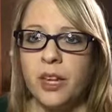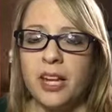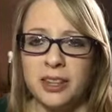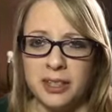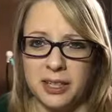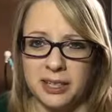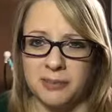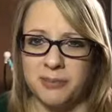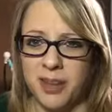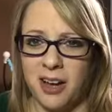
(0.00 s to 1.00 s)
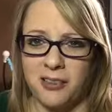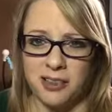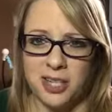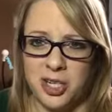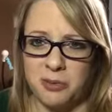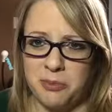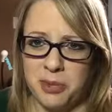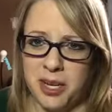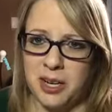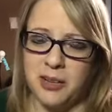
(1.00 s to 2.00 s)
and the ovulation
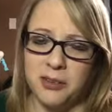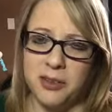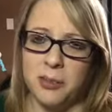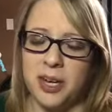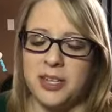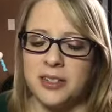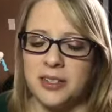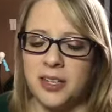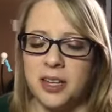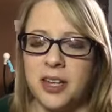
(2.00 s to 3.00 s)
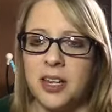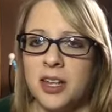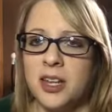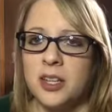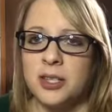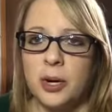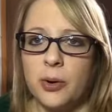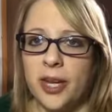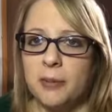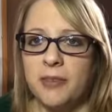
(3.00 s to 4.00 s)
being all over the place. So
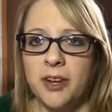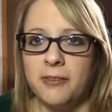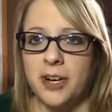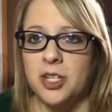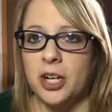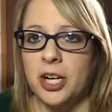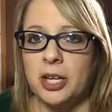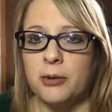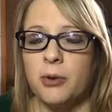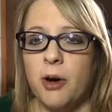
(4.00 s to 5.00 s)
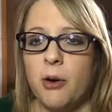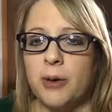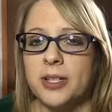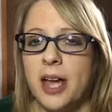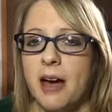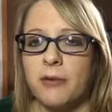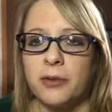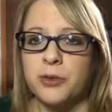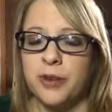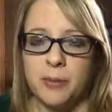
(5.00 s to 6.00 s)
it can be very frustrating. You always have
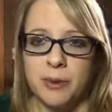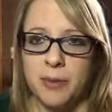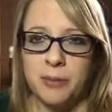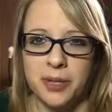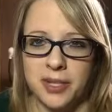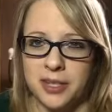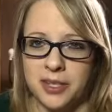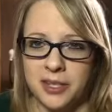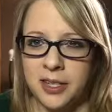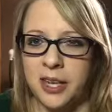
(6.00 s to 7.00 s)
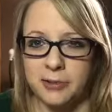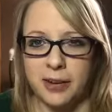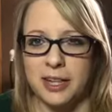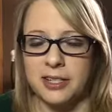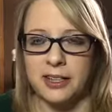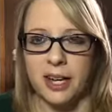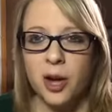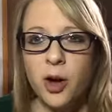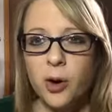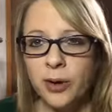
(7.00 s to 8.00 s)
those family members and friends are like,
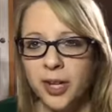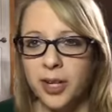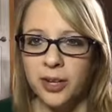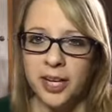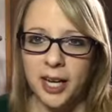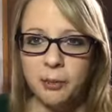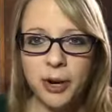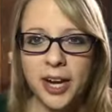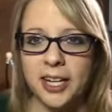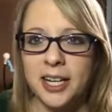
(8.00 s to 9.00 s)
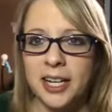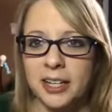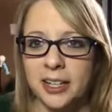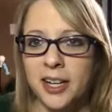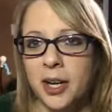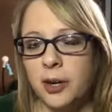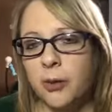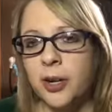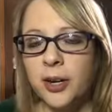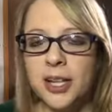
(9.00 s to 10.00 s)
oh, when are you gonna get pregnant? Or
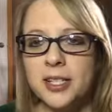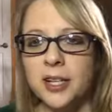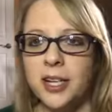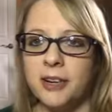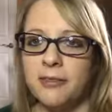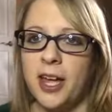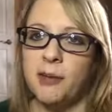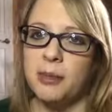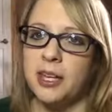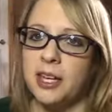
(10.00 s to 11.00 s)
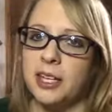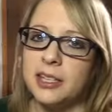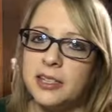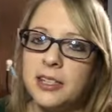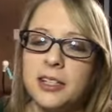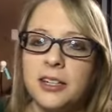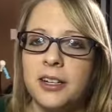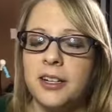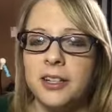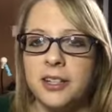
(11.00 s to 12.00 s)
when are you guys starting a family? And da da da da,
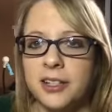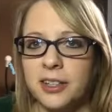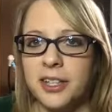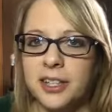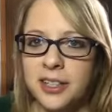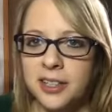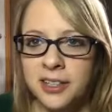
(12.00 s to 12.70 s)
da. And you're like,